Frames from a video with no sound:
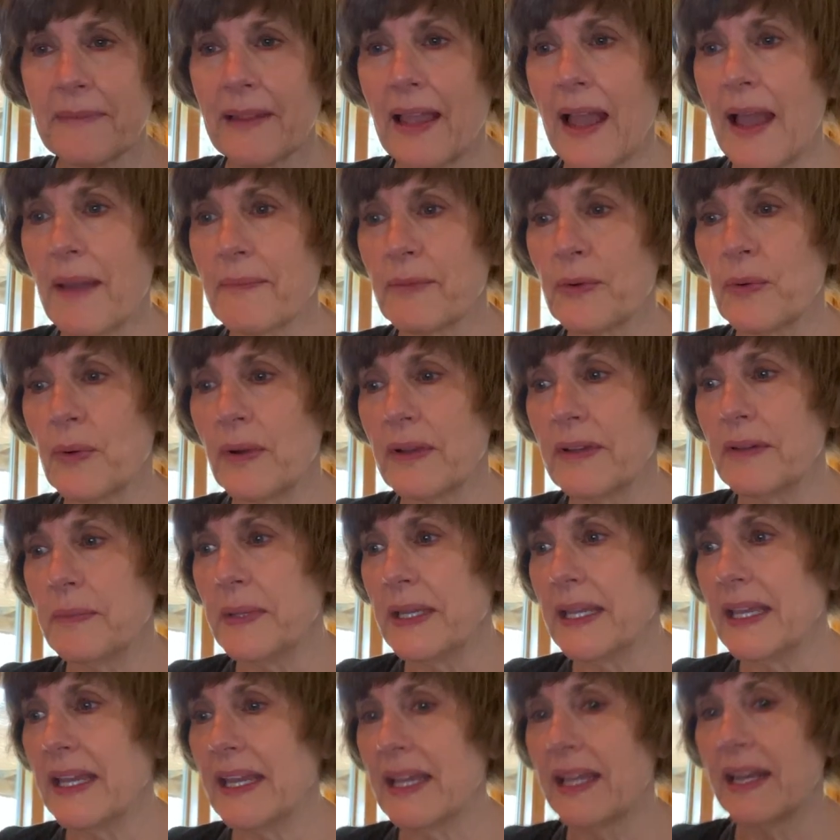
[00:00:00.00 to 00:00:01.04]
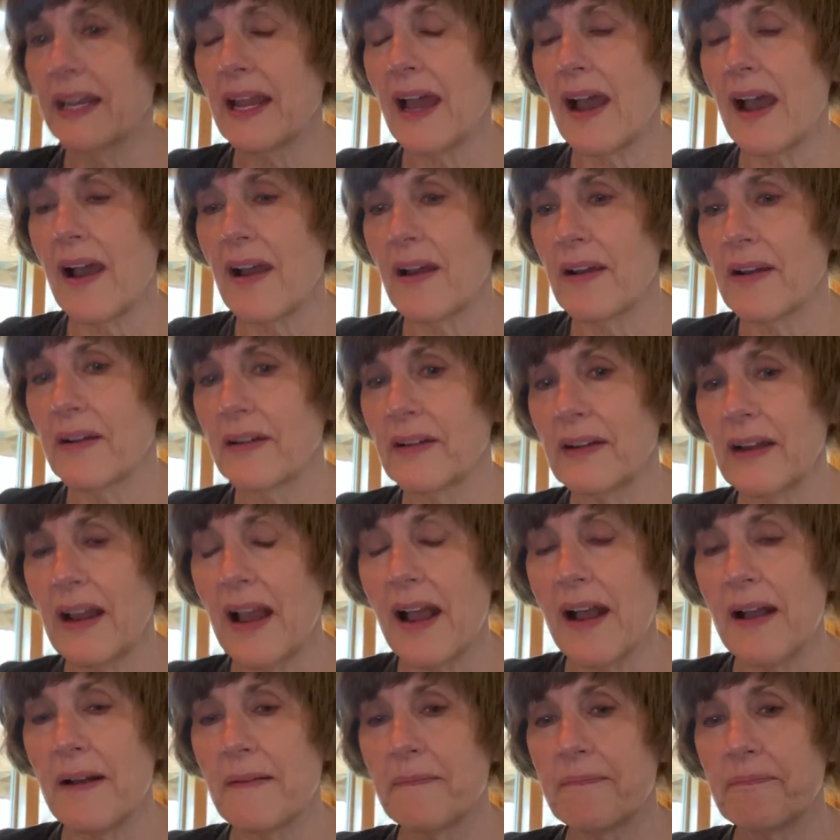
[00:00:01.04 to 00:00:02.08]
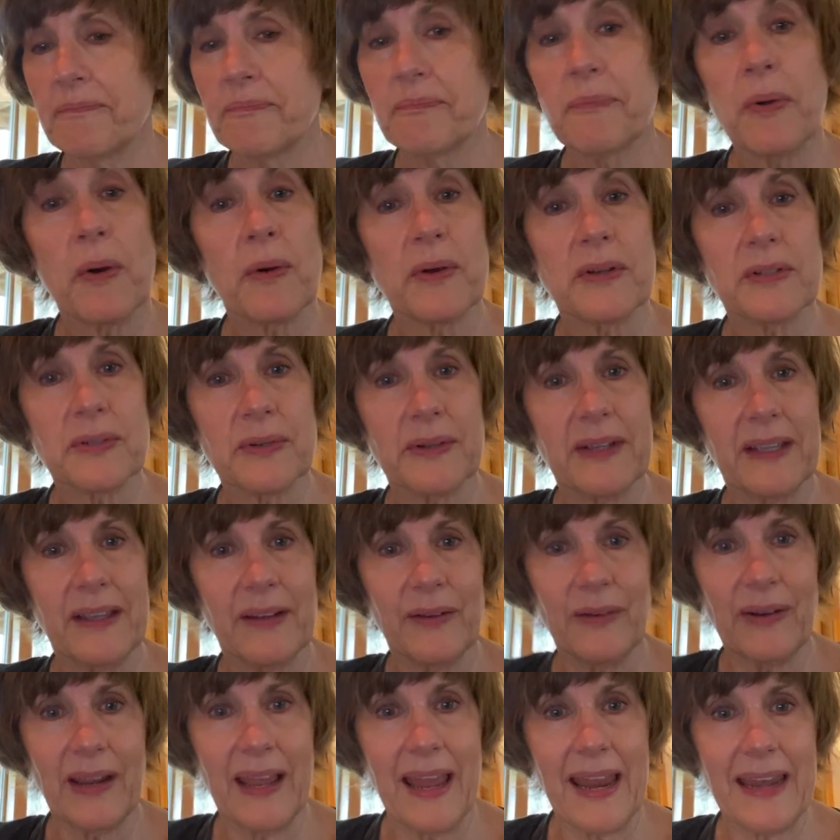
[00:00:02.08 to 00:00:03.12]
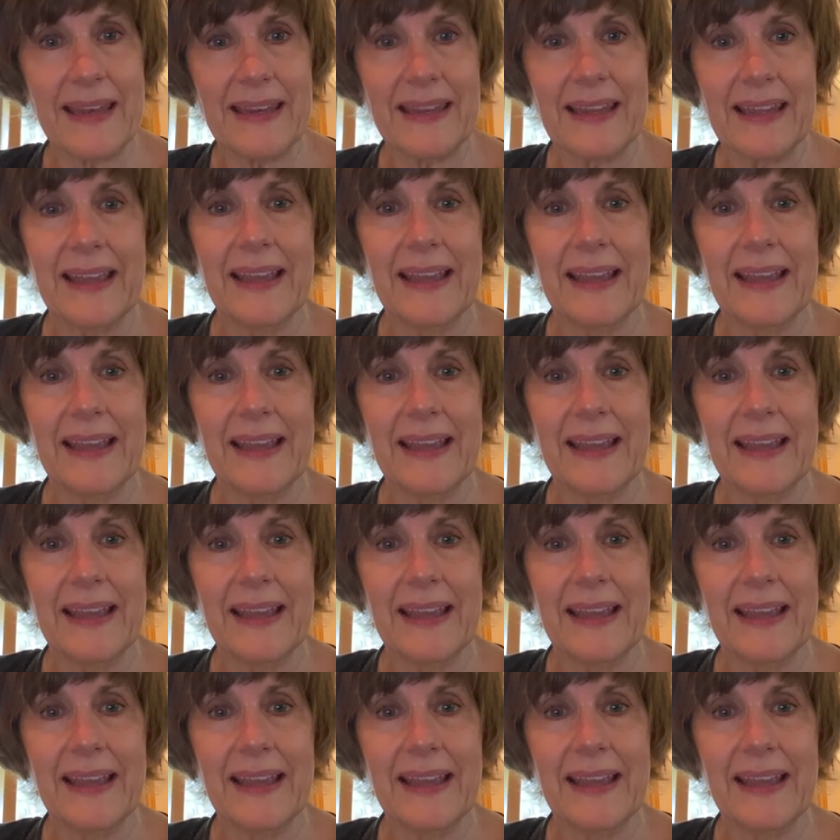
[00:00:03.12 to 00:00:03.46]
I'm going to begin our poetry unit.